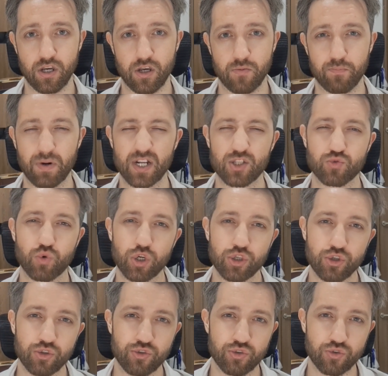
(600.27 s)
But it's what
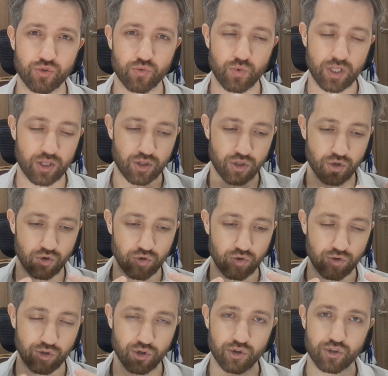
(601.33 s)
you do with your